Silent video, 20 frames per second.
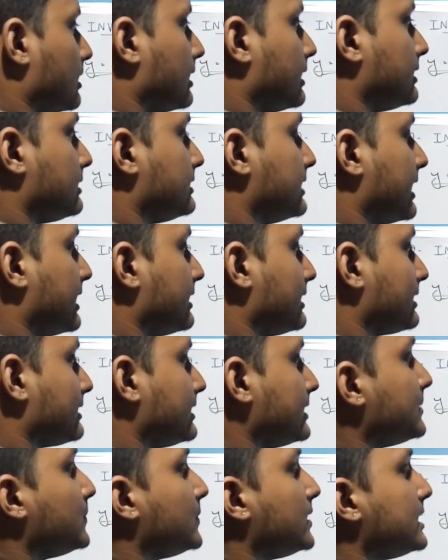it
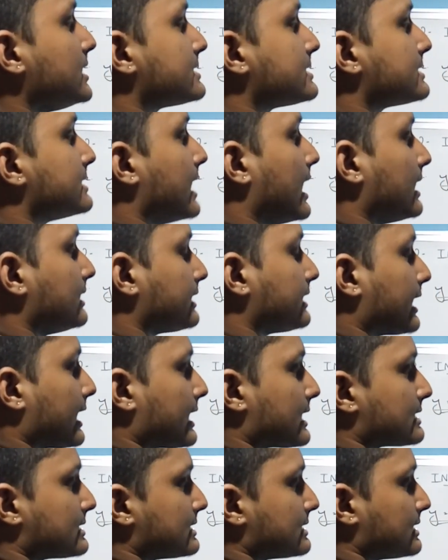directly means that
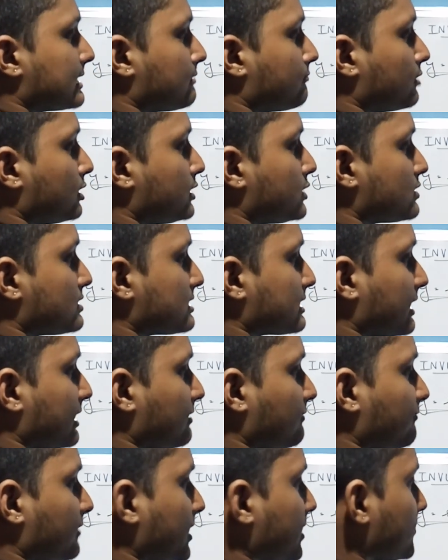x is equal to
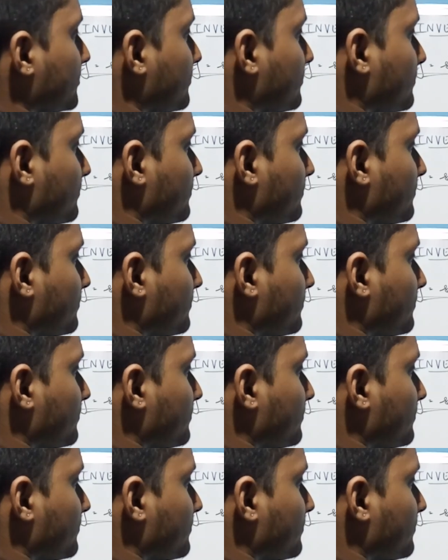sine y.